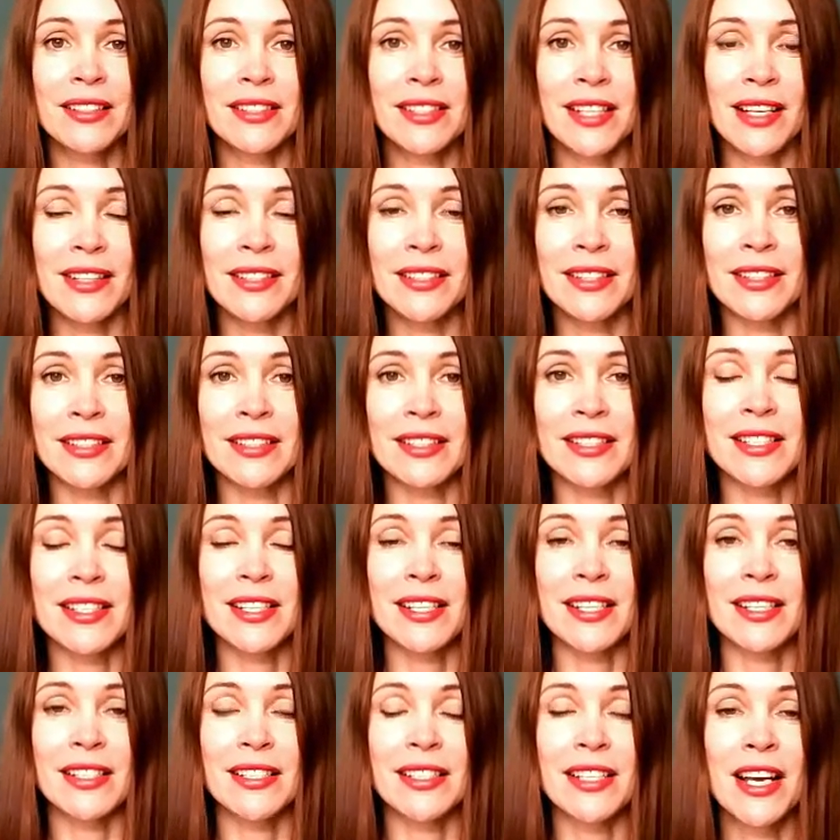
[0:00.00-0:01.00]

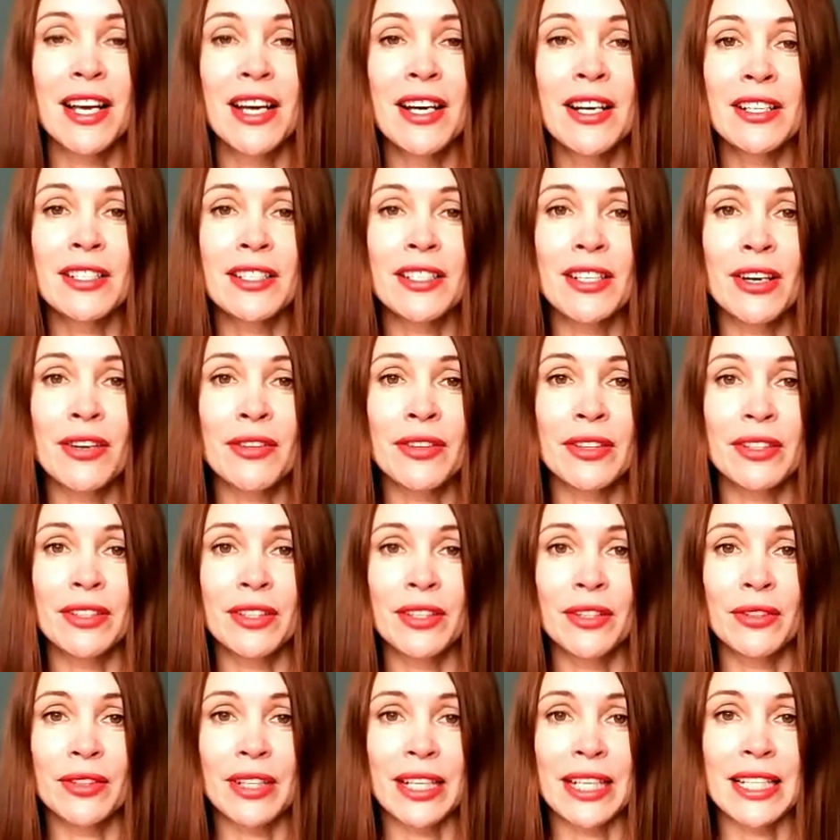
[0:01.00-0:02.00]
sentences so that
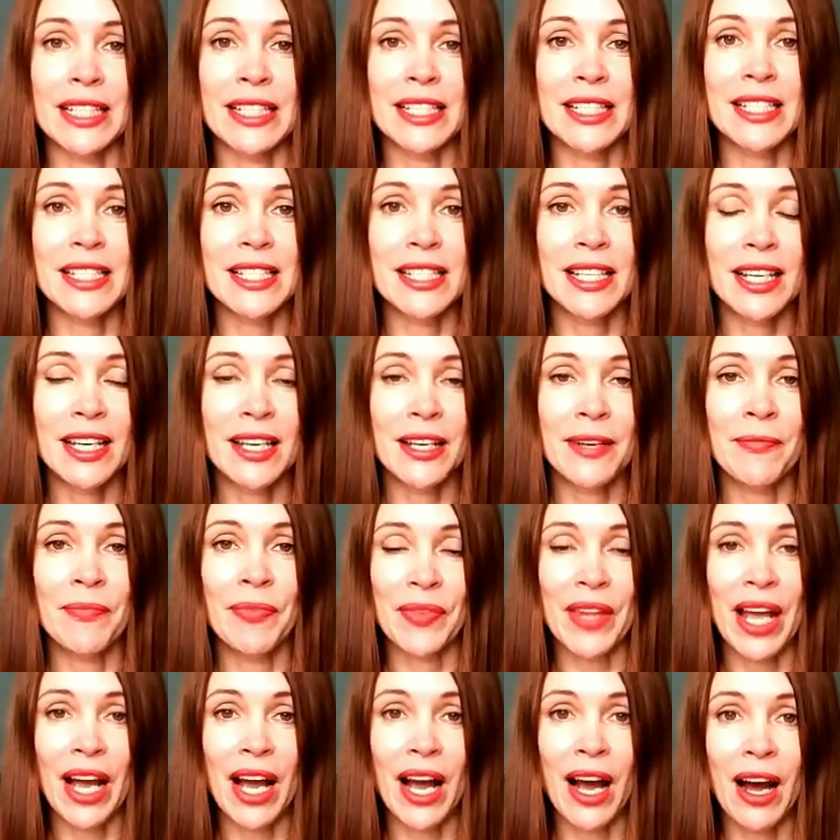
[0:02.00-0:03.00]
you can see
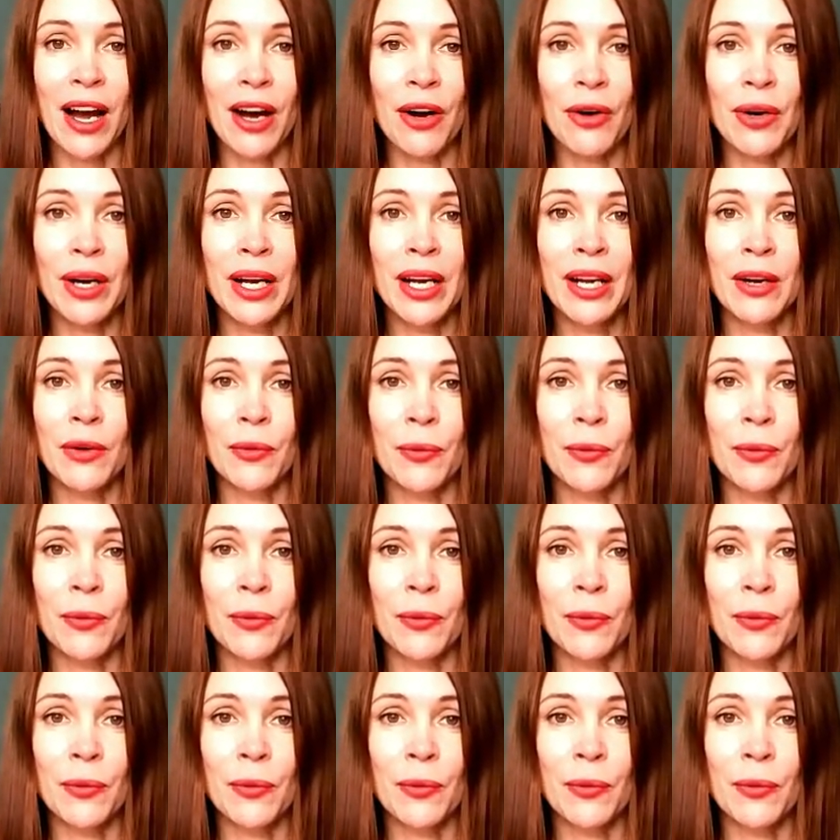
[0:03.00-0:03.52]
how